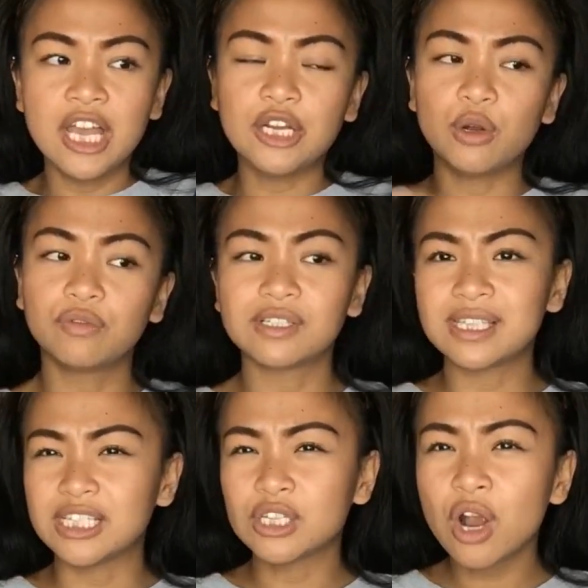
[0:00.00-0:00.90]
an
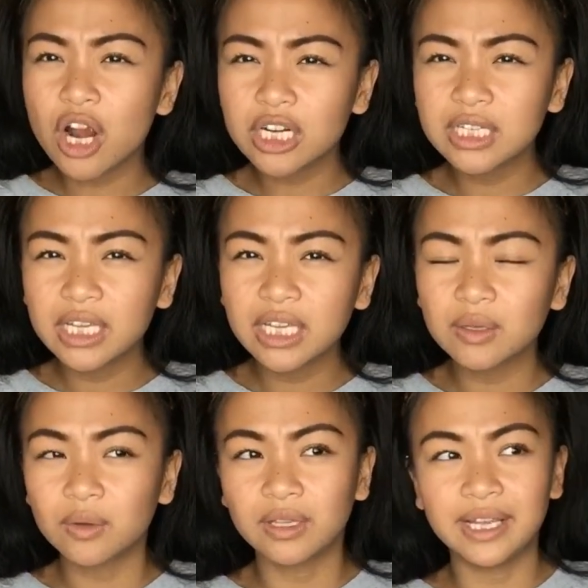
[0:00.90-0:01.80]
oversized
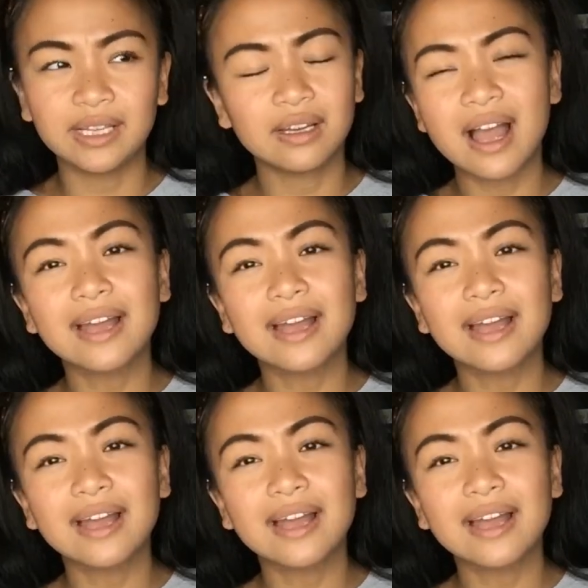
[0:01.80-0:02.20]
cardigan, or like,